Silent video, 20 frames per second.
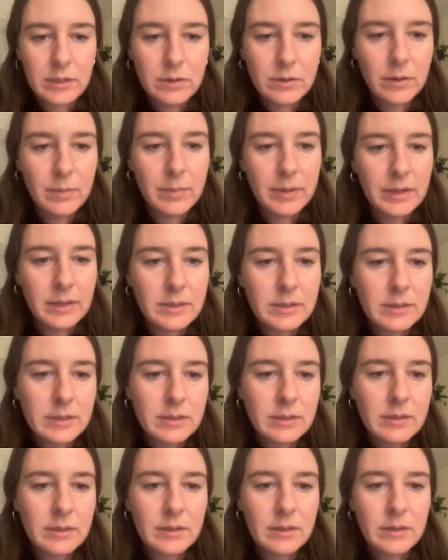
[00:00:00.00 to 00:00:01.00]
to a base,
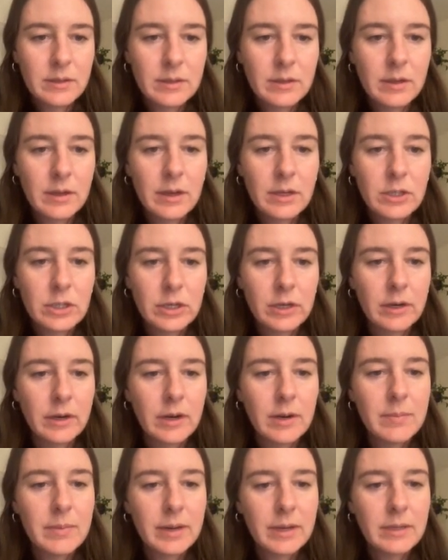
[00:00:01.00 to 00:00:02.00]
a sugar
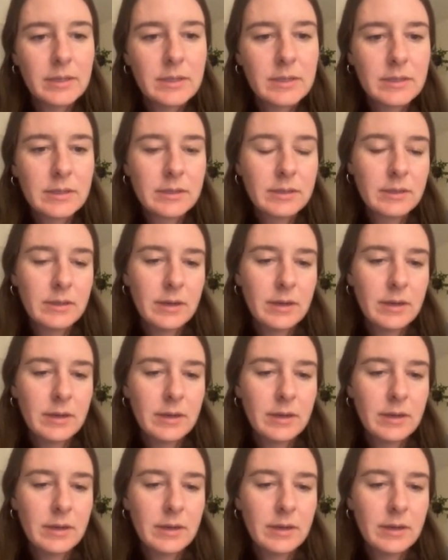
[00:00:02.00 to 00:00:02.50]
and a base.